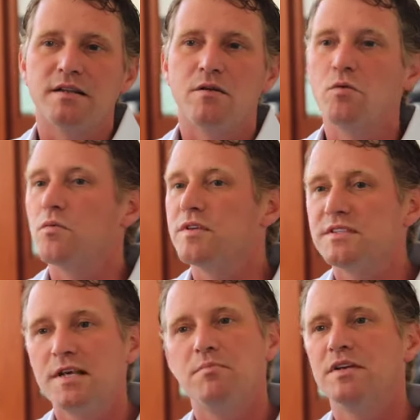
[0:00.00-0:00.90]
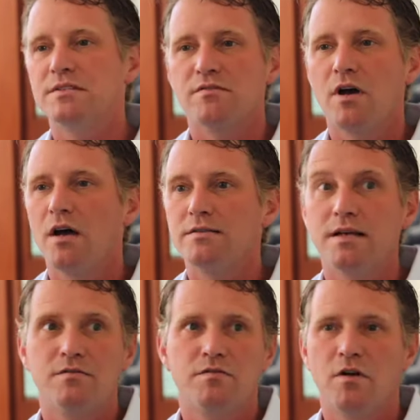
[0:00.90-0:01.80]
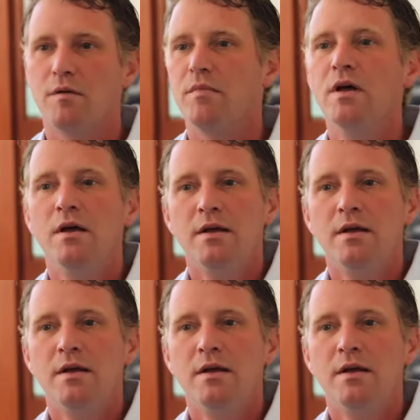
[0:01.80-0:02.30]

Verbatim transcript: And then when we see a piece of content from